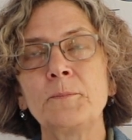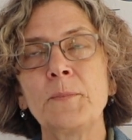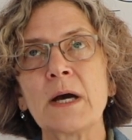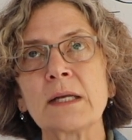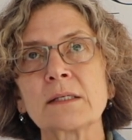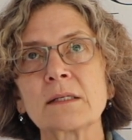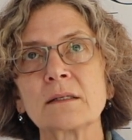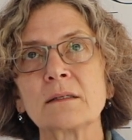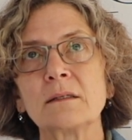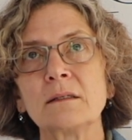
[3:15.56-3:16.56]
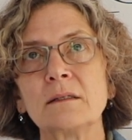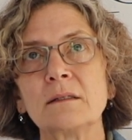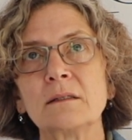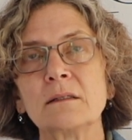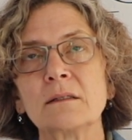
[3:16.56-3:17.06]
but.
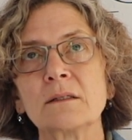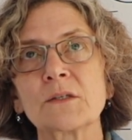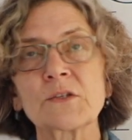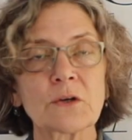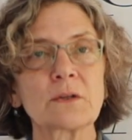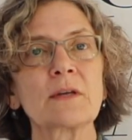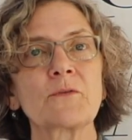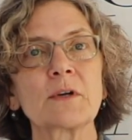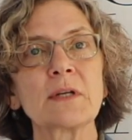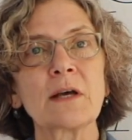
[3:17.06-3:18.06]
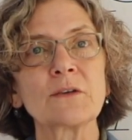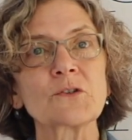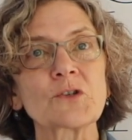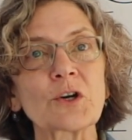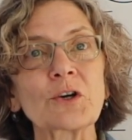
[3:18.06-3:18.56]
Certainly for
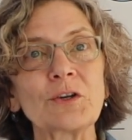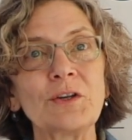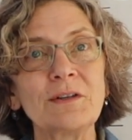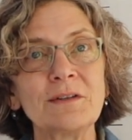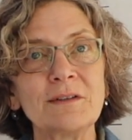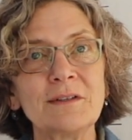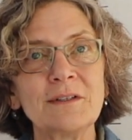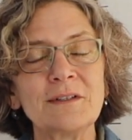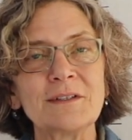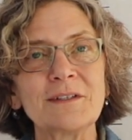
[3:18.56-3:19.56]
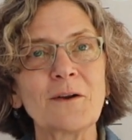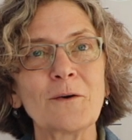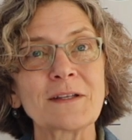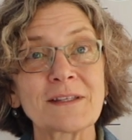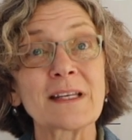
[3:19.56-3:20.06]
Nell's journal, you
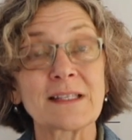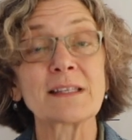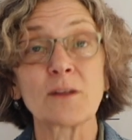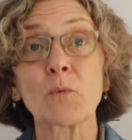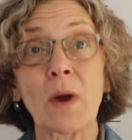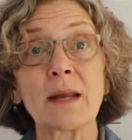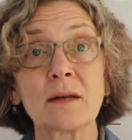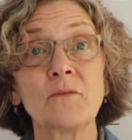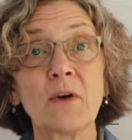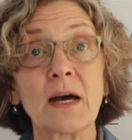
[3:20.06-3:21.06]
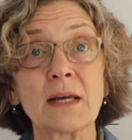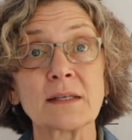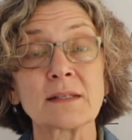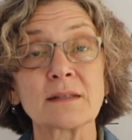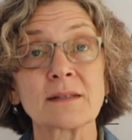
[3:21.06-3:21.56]
know, it's the right
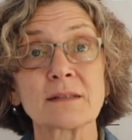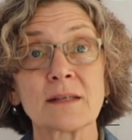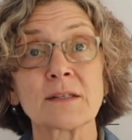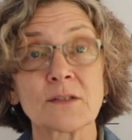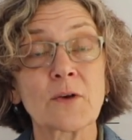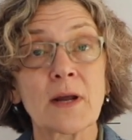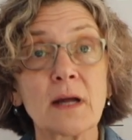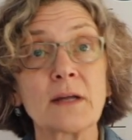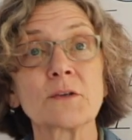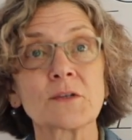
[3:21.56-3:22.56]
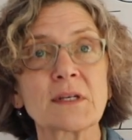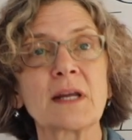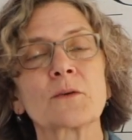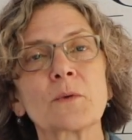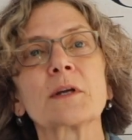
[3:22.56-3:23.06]
advice. It's try to
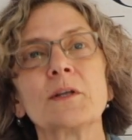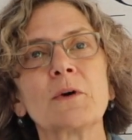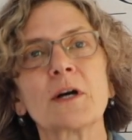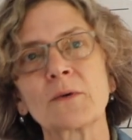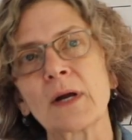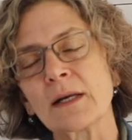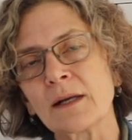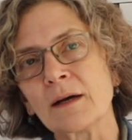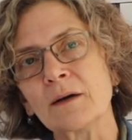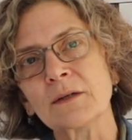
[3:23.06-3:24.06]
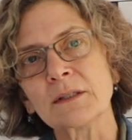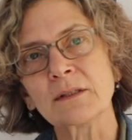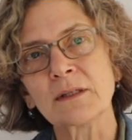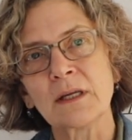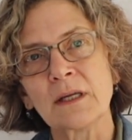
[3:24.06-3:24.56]
understand where you are right now
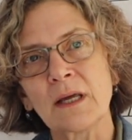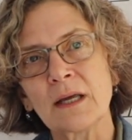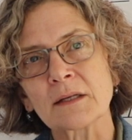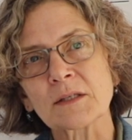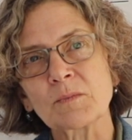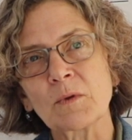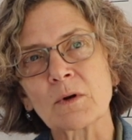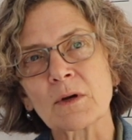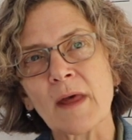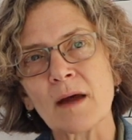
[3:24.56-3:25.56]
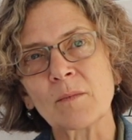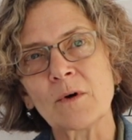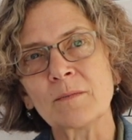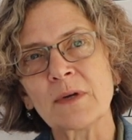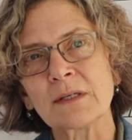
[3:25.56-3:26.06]
and explore that
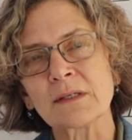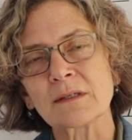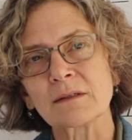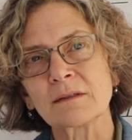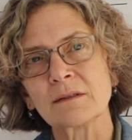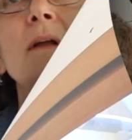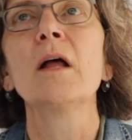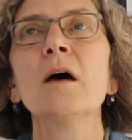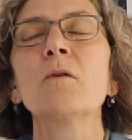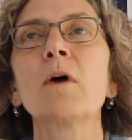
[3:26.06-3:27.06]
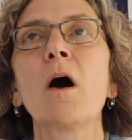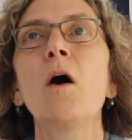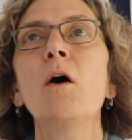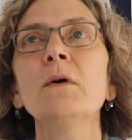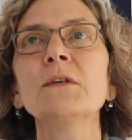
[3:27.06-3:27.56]
moment. I mean, we're
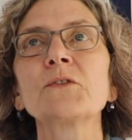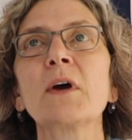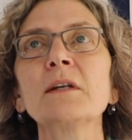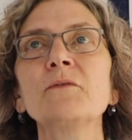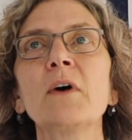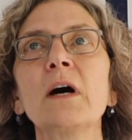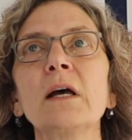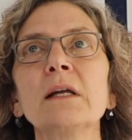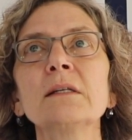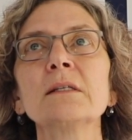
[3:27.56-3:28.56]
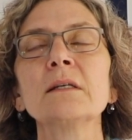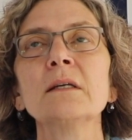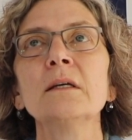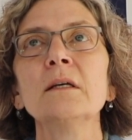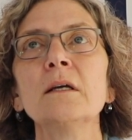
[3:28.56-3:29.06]
always trying to find
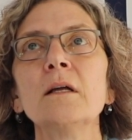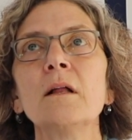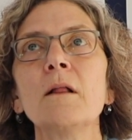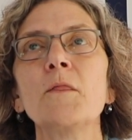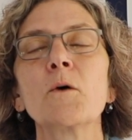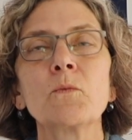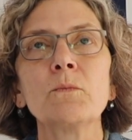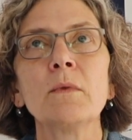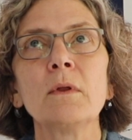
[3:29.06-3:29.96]
the